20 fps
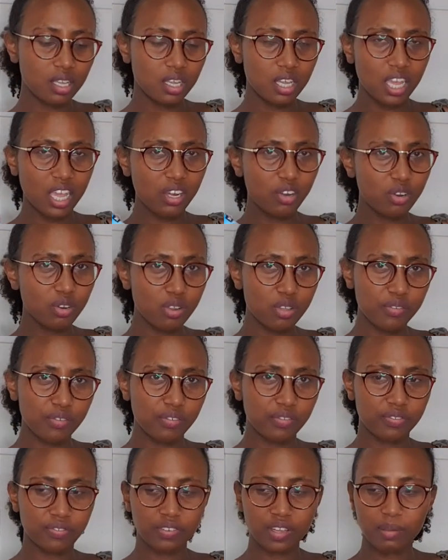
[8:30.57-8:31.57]
I don't know if
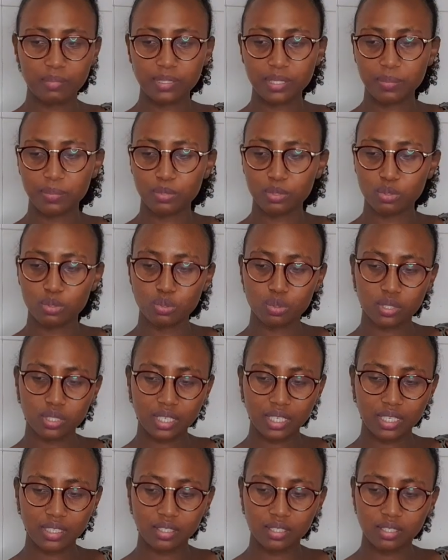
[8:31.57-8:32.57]
I'm supposed to use
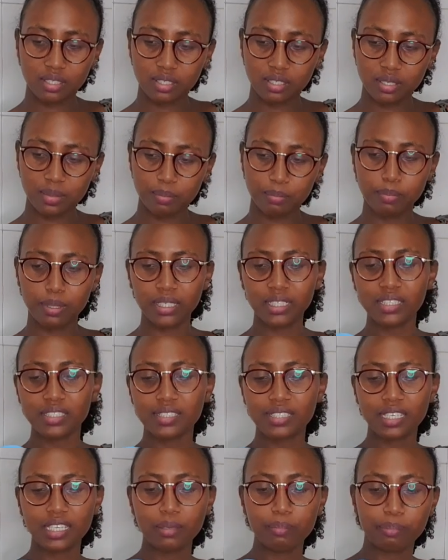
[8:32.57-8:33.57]
that, but it
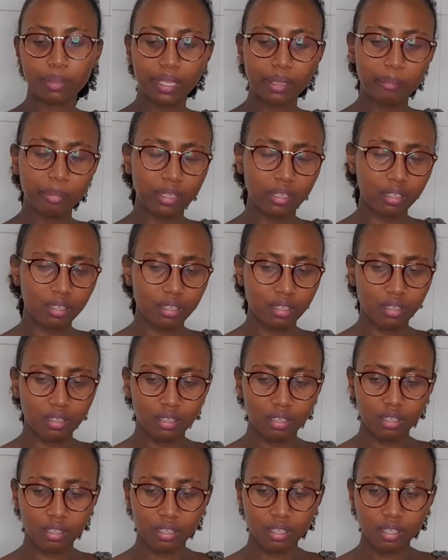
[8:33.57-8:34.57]
said baby
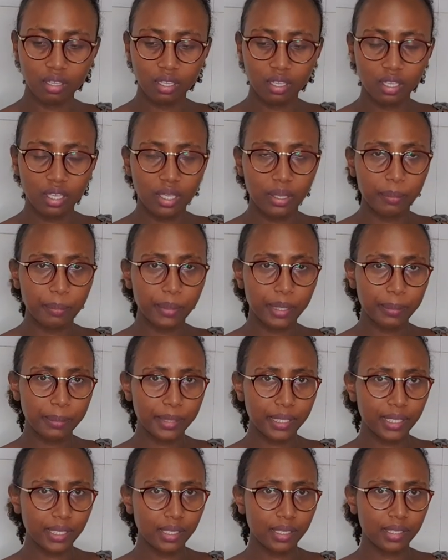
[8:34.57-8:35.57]

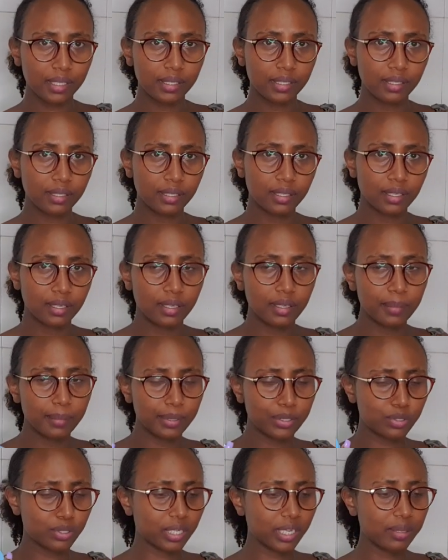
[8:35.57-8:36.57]

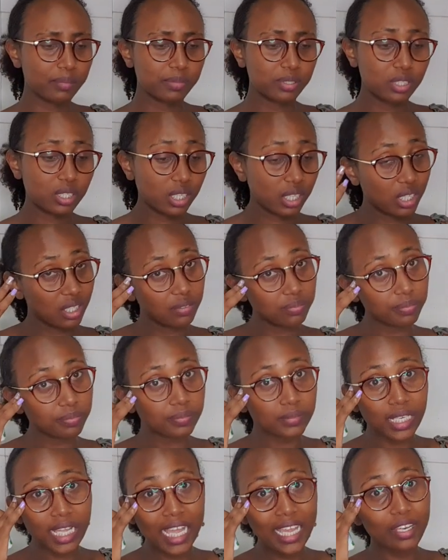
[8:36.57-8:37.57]
petroleum jelly.
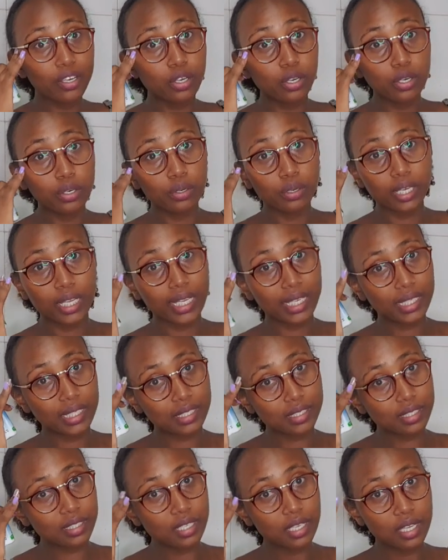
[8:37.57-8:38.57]
I don't know, guys.
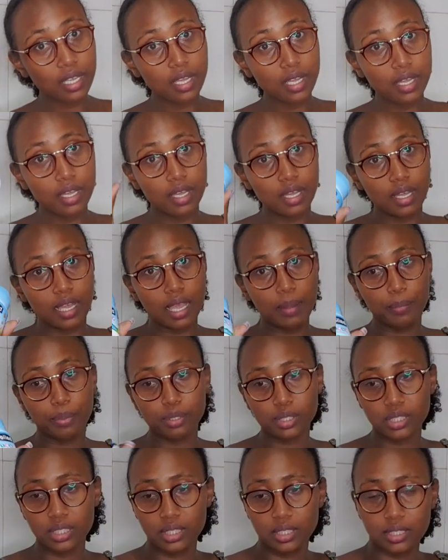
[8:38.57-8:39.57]
I
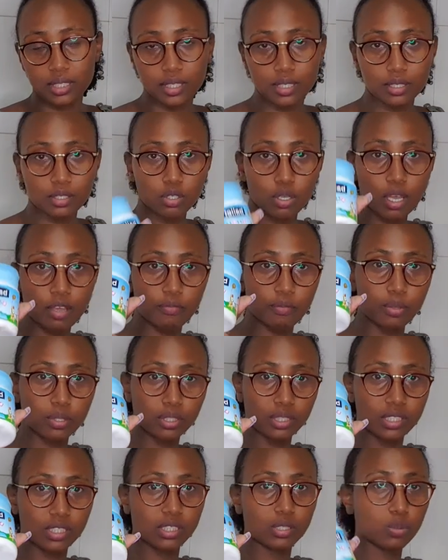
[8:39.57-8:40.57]
bought it, so I
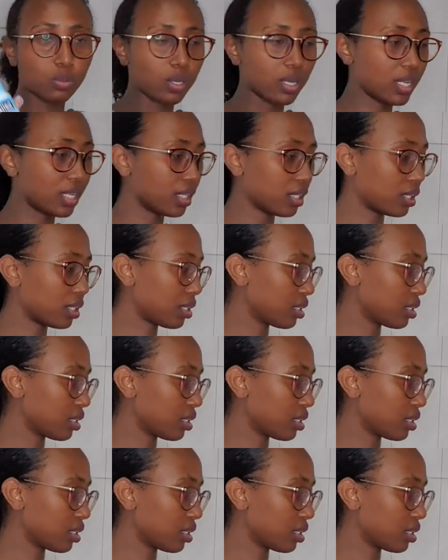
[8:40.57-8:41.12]
bought this one.